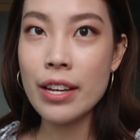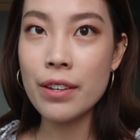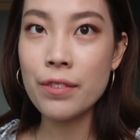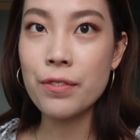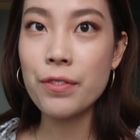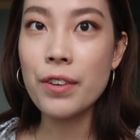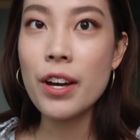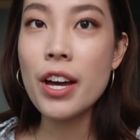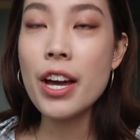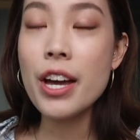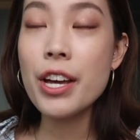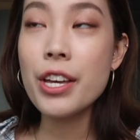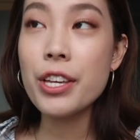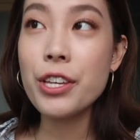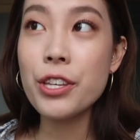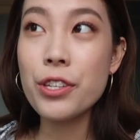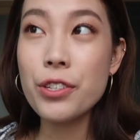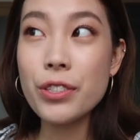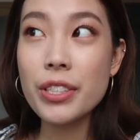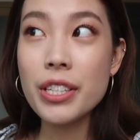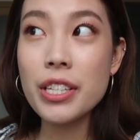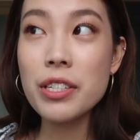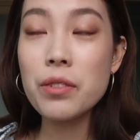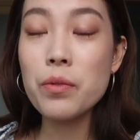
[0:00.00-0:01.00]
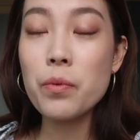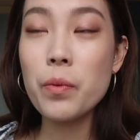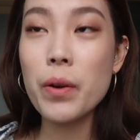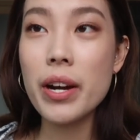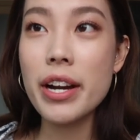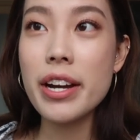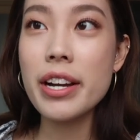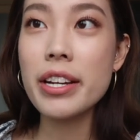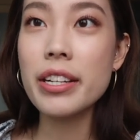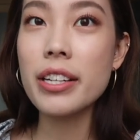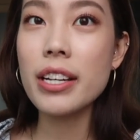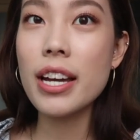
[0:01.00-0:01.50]
If you could
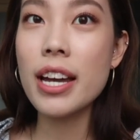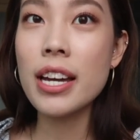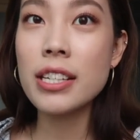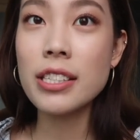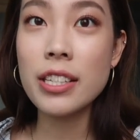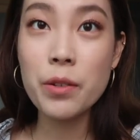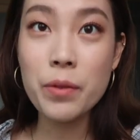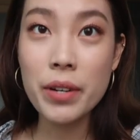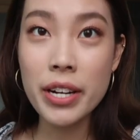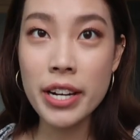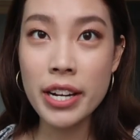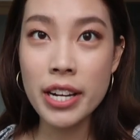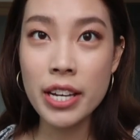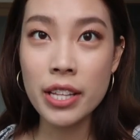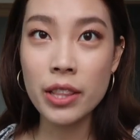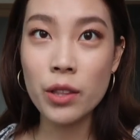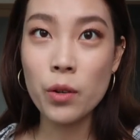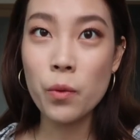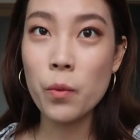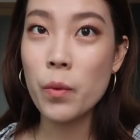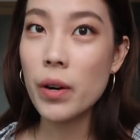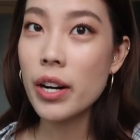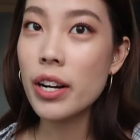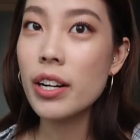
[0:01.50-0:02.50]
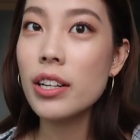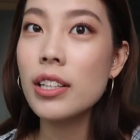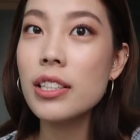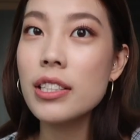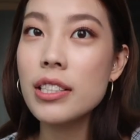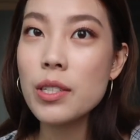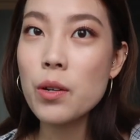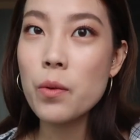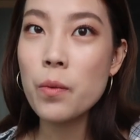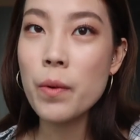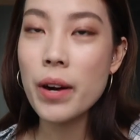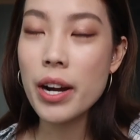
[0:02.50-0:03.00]
work anywhere in the
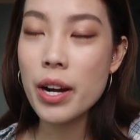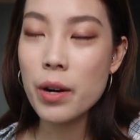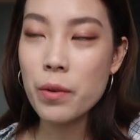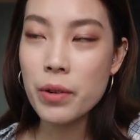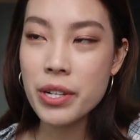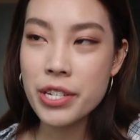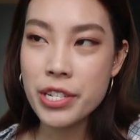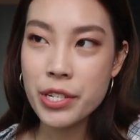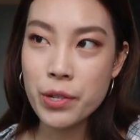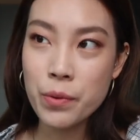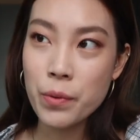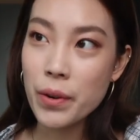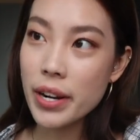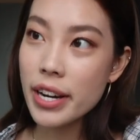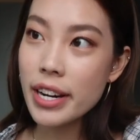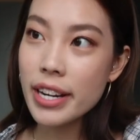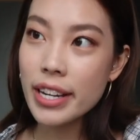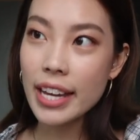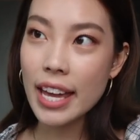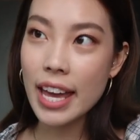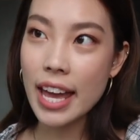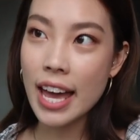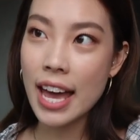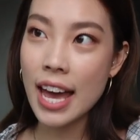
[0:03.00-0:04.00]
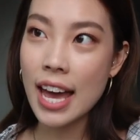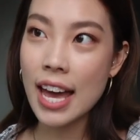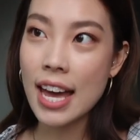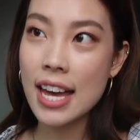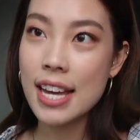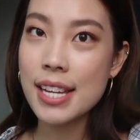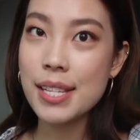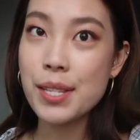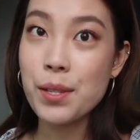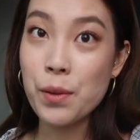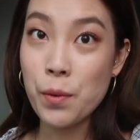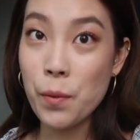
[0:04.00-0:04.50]
world, where would you work
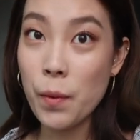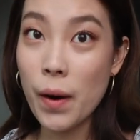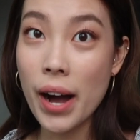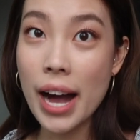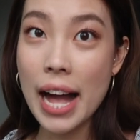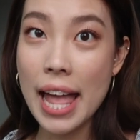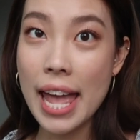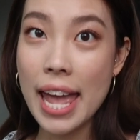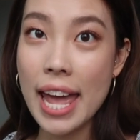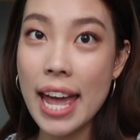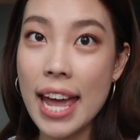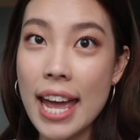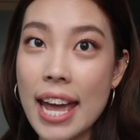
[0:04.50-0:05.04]
and why?